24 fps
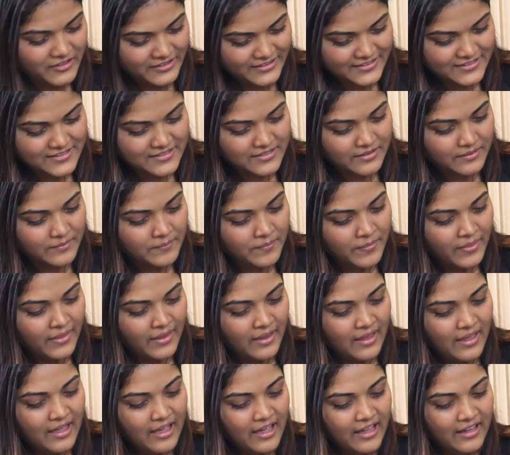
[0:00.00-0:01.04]
Got it, sir.
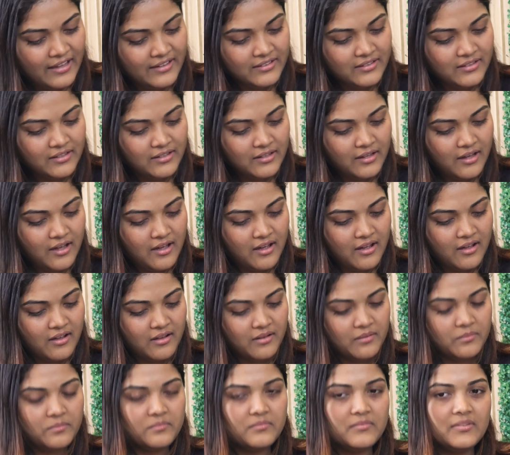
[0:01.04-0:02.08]
And
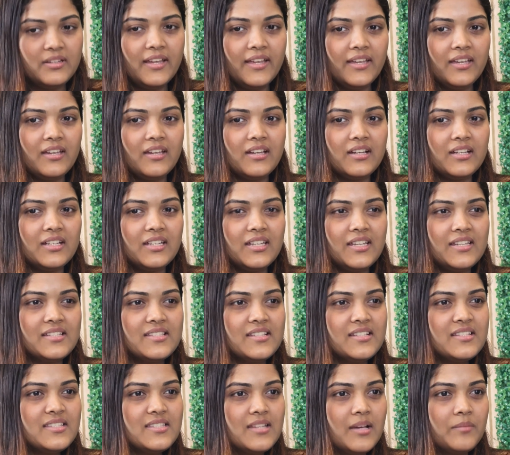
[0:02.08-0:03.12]

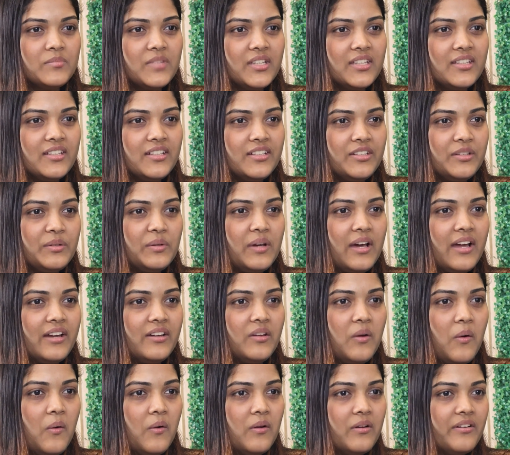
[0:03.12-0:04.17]
is it something that you
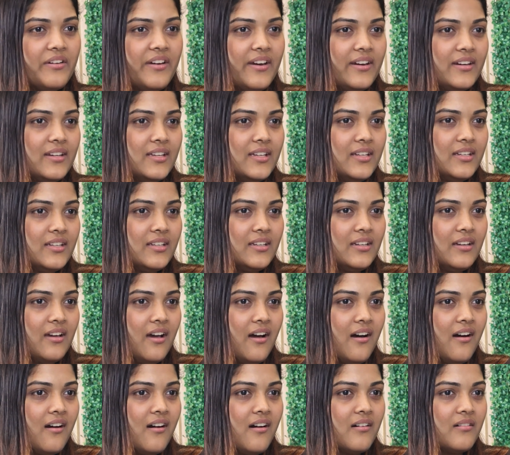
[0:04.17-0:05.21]
had
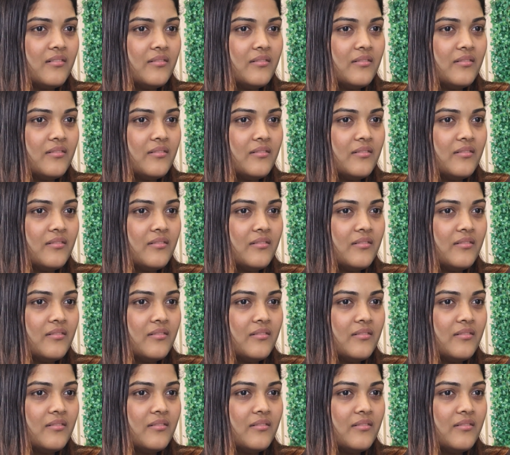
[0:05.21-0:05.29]
already